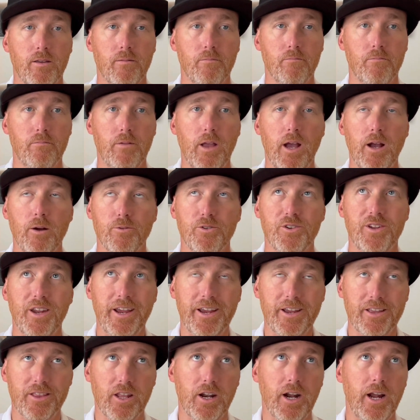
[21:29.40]
Now,
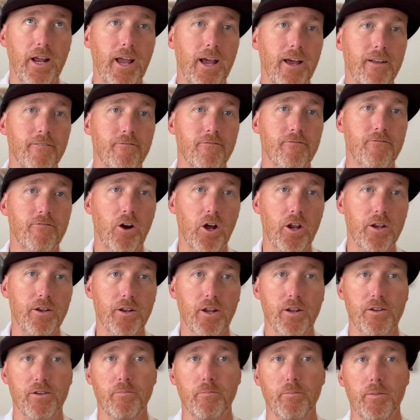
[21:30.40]
saying that I had fun
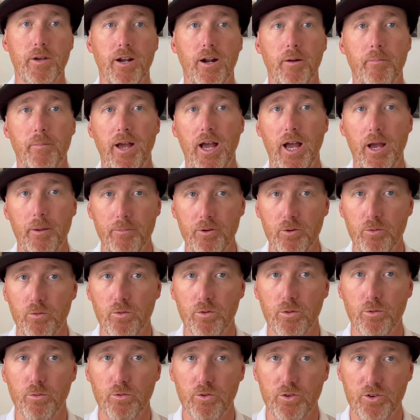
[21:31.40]
doesn't mean I'm happy
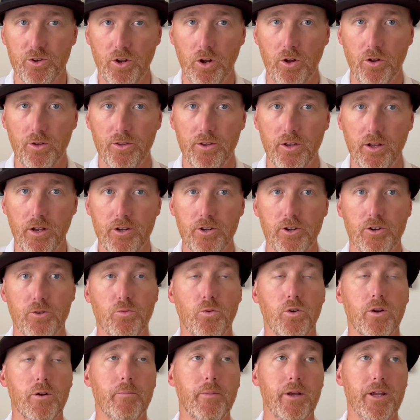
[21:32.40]
with the result. I just
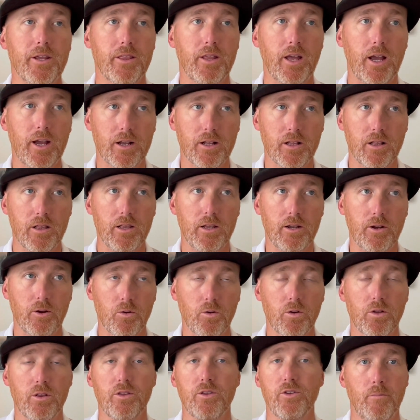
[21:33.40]
want to make that clear.
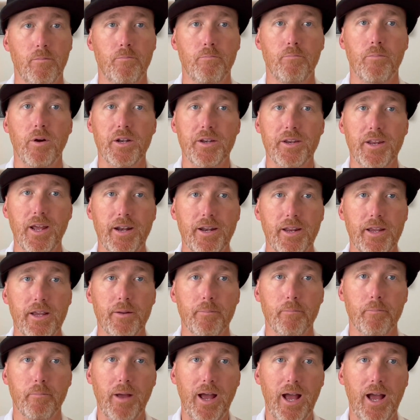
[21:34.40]
But getting
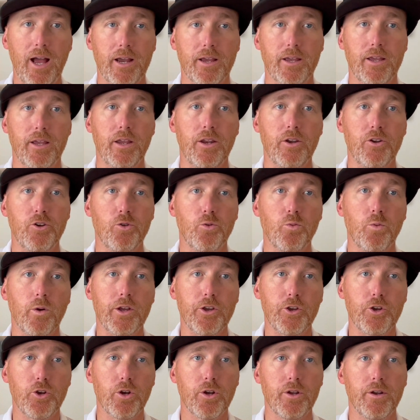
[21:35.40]
it back into a
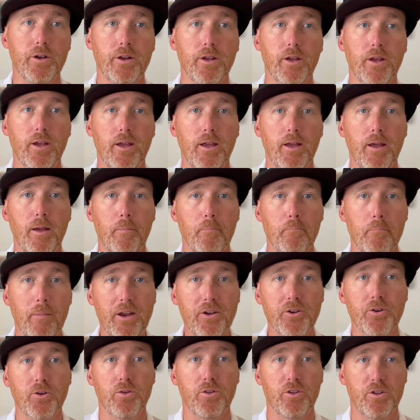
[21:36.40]
good
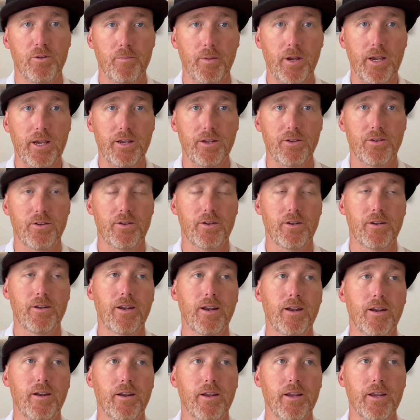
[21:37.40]
mental space,
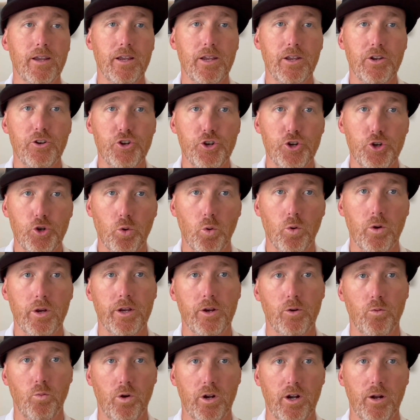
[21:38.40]

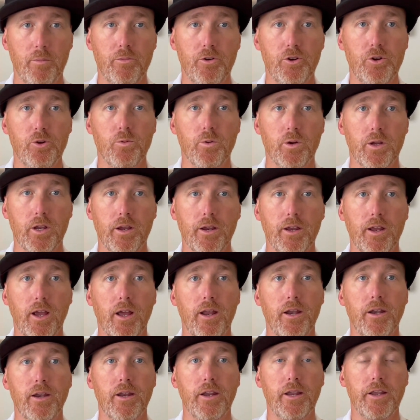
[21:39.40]
enjoying what I'm doing
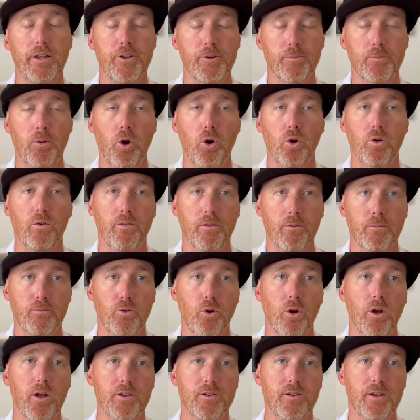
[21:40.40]
again, is part of the
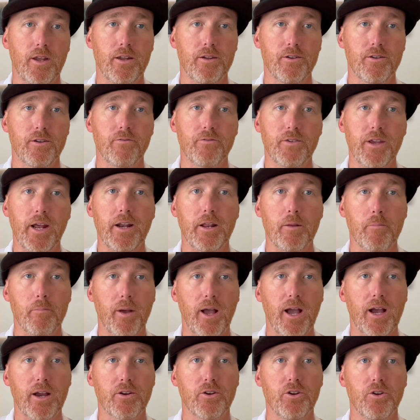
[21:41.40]
process of getting
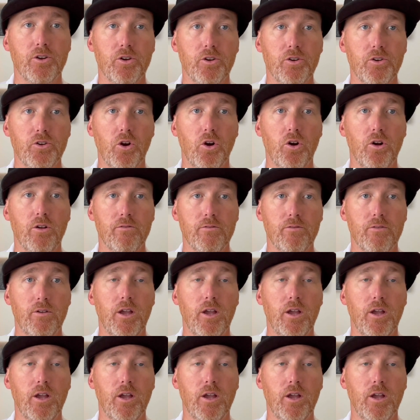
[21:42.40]
back to good golf.